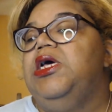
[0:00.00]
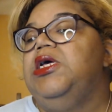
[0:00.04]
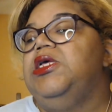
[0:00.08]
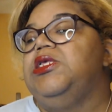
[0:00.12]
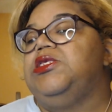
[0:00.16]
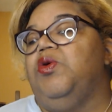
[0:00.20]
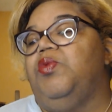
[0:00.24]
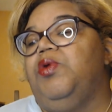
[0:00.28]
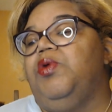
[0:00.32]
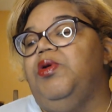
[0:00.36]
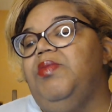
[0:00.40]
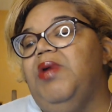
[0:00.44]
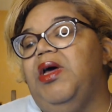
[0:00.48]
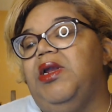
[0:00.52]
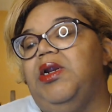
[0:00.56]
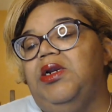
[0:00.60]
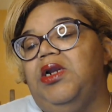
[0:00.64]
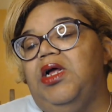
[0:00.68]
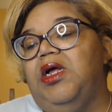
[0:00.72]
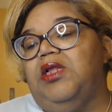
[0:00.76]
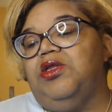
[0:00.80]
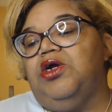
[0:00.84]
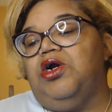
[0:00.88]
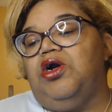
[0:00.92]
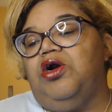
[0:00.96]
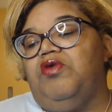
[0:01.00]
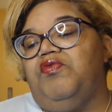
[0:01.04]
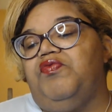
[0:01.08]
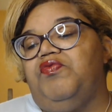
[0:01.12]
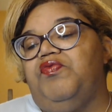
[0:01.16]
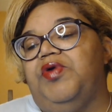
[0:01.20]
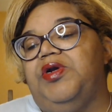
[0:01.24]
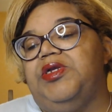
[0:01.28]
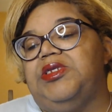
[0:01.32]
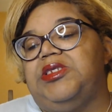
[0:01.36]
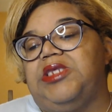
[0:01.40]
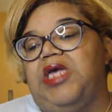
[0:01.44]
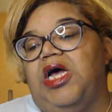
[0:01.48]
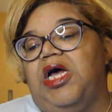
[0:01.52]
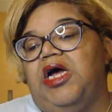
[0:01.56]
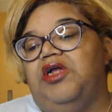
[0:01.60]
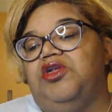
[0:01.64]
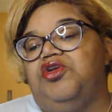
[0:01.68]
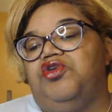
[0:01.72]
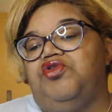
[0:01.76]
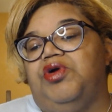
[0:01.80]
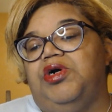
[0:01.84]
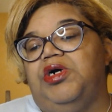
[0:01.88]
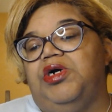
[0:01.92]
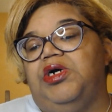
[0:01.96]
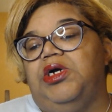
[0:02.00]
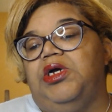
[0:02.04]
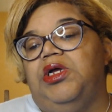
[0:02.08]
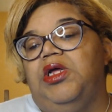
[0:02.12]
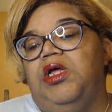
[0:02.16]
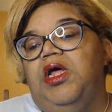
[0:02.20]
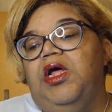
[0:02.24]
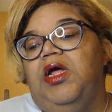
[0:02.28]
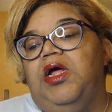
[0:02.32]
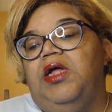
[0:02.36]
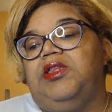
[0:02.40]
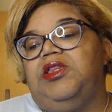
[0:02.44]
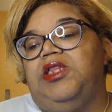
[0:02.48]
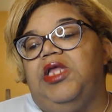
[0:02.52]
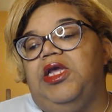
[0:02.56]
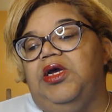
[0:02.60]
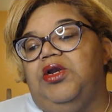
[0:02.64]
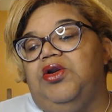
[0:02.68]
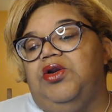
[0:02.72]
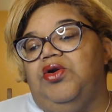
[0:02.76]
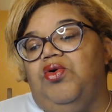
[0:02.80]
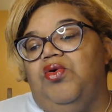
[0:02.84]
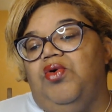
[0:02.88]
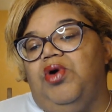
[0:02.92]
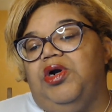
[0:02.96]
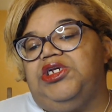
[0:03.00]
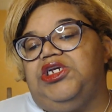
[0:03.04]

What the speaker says: So we met another girlfriend, Sandra Theodore.